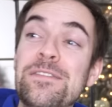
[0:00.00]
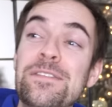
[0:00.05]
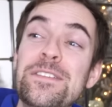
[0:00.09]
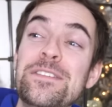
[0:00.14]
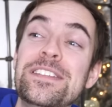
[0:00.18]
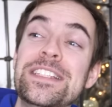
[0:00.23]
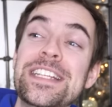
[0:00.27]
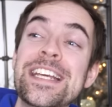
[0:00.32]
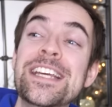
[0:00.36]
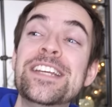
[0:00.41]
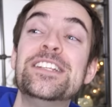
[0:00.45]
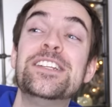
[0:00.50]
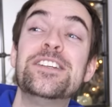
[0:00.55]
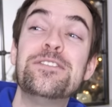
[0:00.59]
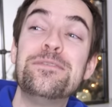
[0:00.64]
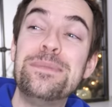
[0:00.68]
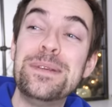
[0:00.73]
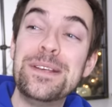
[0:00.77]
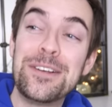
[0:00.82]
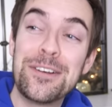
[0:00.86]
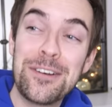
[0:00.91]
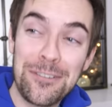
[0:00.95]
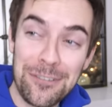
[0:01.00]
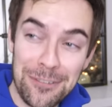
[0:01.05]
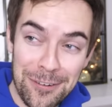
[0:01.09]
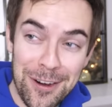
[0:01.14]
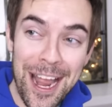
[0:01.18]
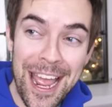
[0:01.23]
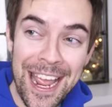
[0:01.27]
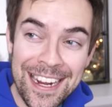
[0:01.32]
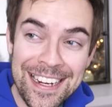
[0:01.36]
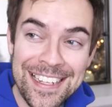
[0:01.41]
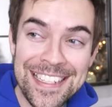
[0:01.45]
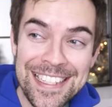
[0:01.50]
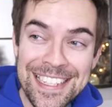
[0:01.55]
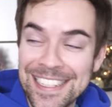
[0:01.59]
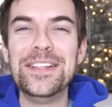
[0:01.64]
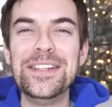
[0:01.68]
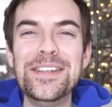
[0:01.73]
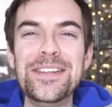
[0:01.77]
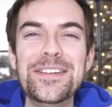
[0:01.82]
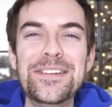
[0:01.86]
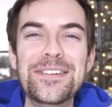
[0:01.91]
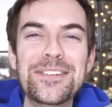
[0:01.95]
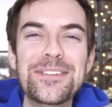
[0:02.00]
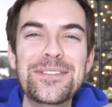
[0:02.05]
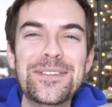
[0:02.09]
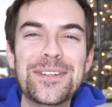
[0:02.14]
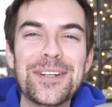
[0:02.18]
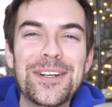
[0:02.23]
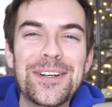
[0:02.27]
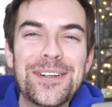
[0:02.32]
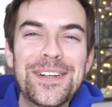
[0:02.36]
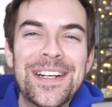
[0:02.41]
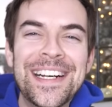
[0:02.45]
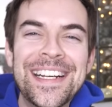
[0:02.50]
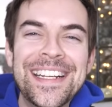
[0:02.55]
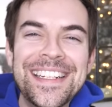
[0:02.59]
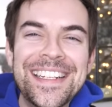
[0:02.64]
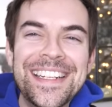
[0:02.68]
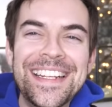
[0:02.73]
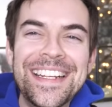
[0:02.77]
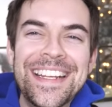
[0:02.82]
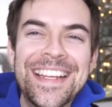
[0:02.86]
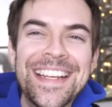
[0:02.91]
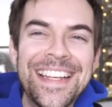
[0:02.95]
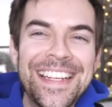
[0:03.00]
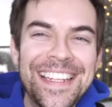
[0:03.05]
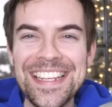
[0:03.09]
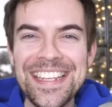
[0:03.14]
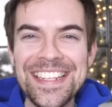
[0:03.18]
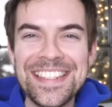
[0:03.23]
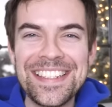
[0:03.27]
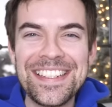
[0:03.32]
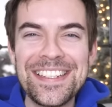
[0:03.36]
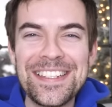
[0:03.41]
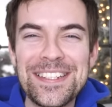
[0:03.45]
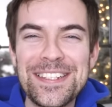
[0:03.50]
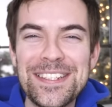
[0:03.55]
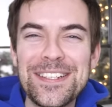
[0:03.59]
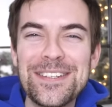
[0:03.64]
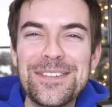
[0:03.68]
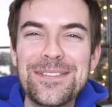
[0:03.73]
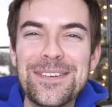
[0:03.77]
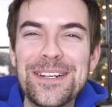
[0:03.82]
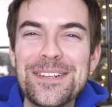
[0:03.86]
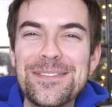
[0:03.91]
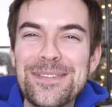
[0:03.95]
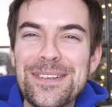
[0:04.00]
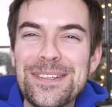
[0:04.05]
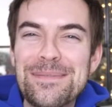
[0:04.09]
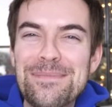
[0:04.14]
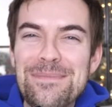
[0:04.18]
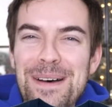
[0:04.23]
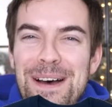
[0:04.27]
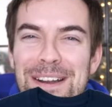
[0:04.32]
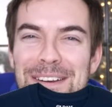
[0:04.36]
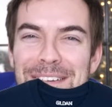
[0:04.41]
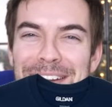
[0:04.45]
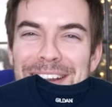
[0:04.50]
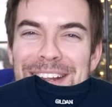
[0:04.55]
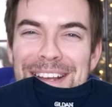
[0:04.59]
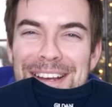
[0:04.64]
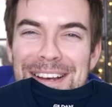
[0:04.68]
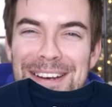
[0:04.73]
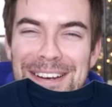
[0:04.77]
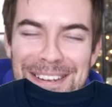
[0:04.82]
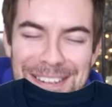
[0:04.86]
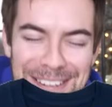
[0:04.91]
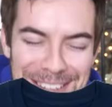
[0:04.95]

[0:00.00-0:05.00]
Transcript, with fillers: if you did, you'd be correct. Here you go, honey. Is this the one with Mario?